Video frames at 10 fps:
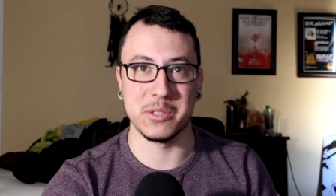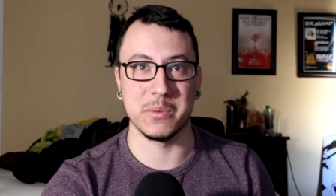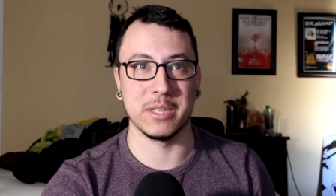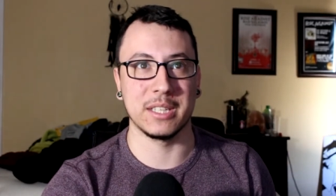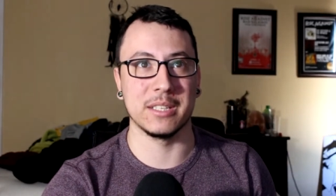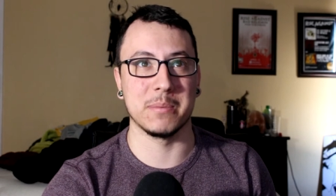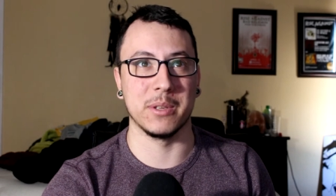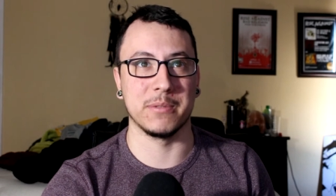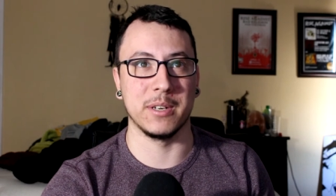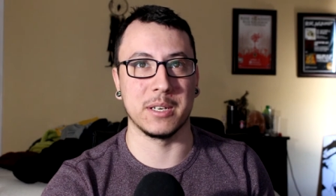is what this
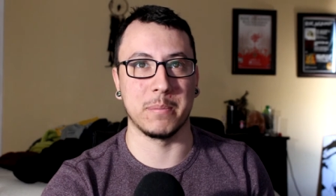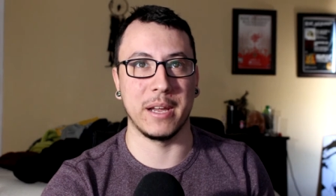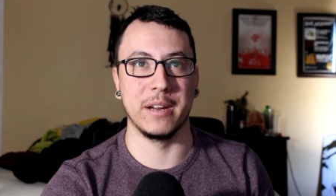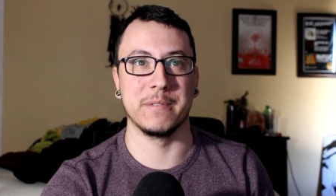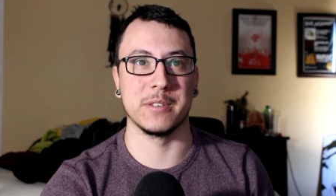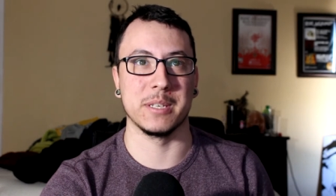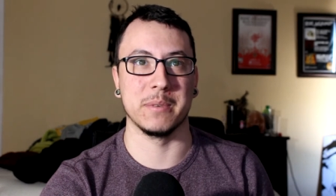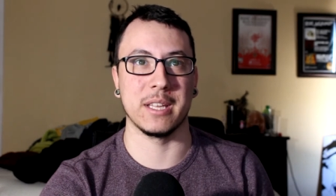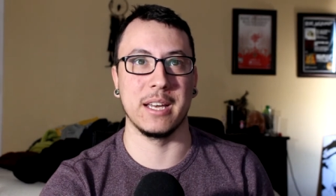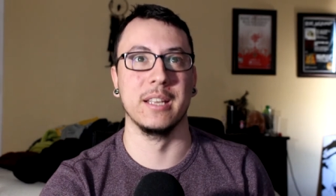motherfucker paid for
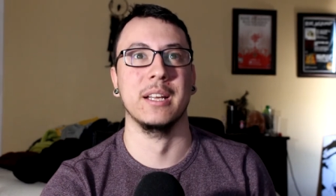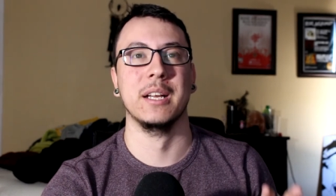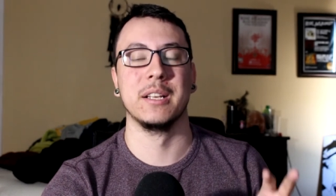some of that,